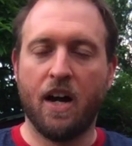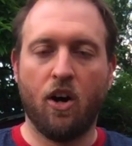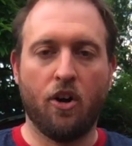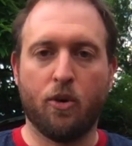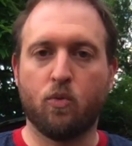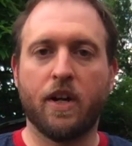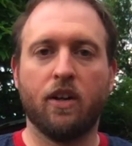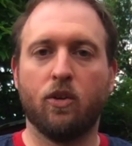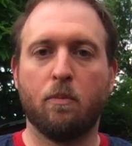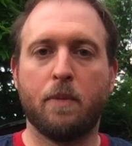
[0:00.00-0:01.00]
a
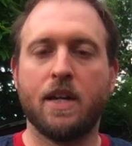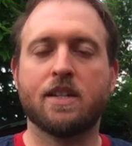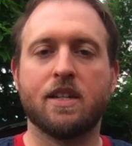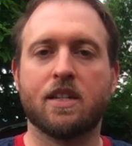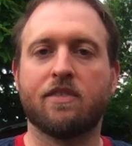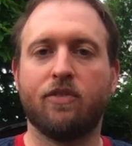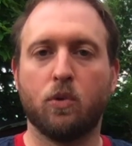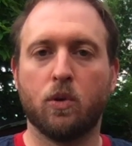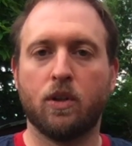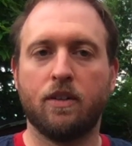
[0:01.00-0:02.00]
regular basis
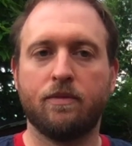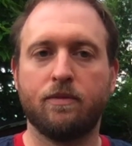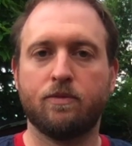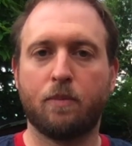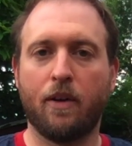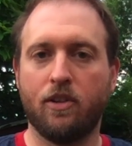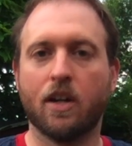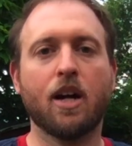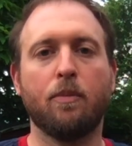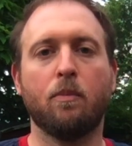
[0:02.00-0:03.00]
for probably a
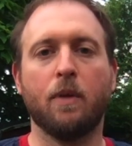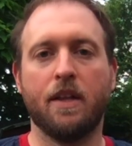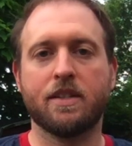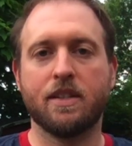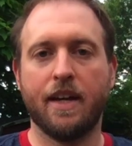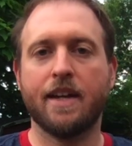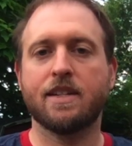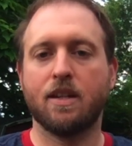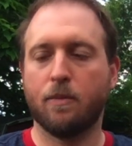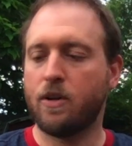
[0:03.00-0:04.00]
couple months last
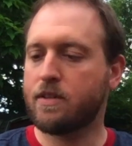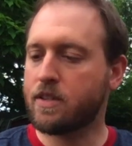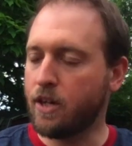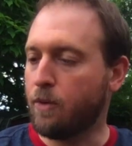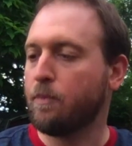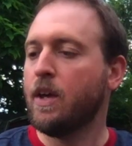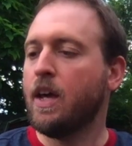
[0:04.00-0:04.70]
summer. So